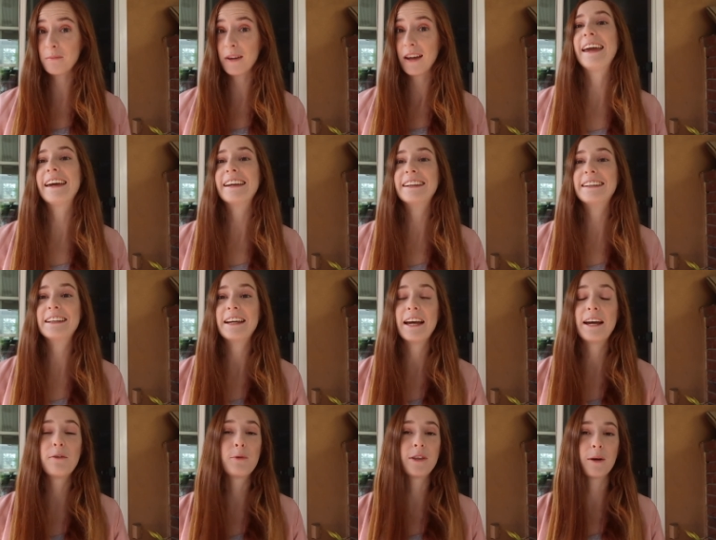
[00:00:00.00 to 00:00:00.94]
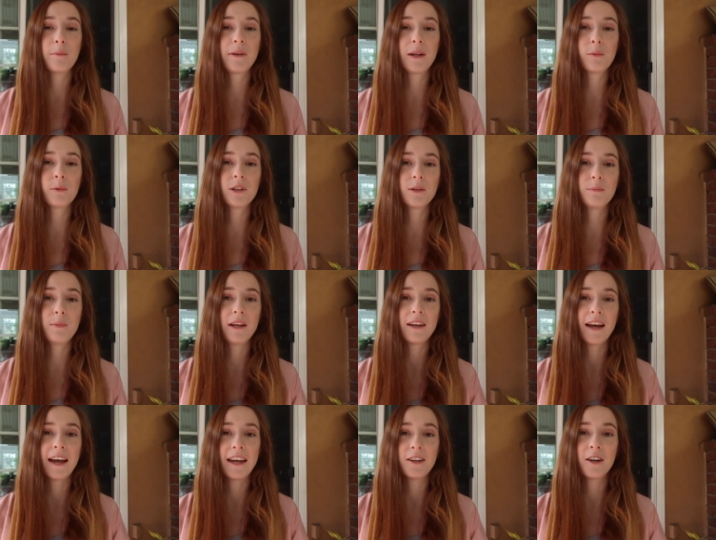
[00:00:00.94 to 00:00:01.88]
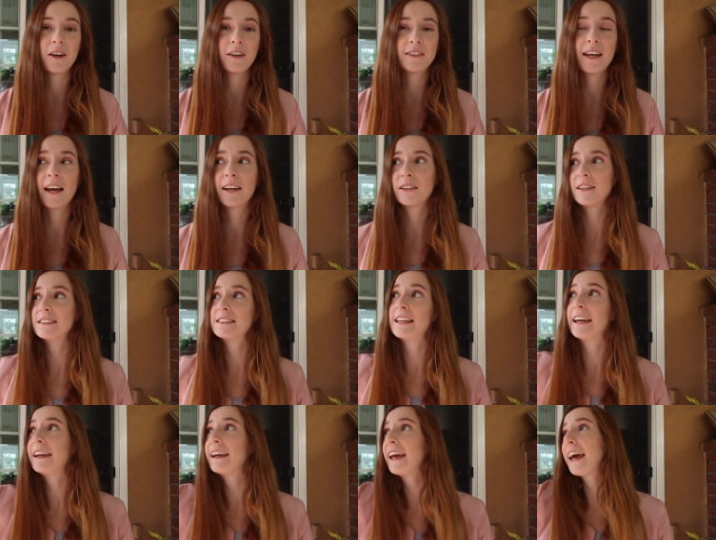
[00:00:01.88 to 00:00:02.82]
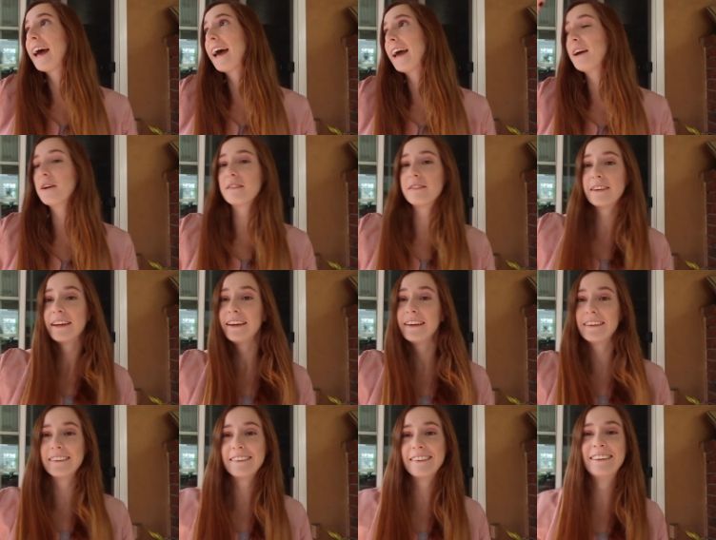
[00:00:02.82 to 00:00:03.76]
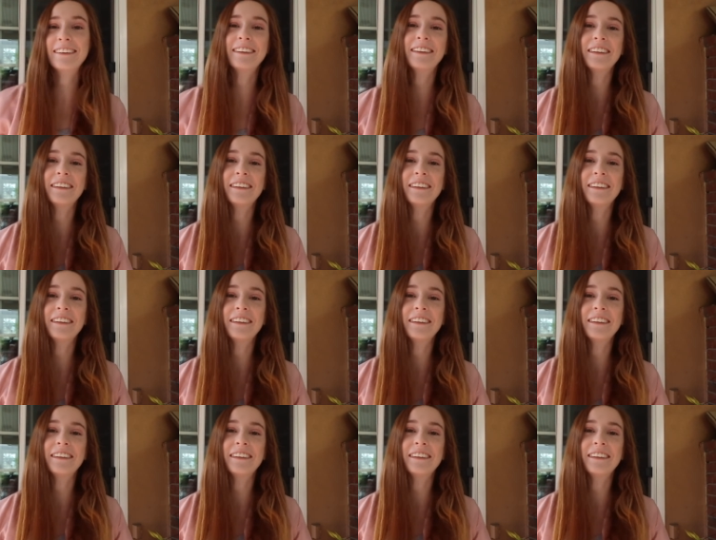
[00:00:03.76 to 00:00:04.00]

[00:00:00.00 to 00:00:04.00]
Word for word: And without being able to make eye contact and saying, "Hi, over here,"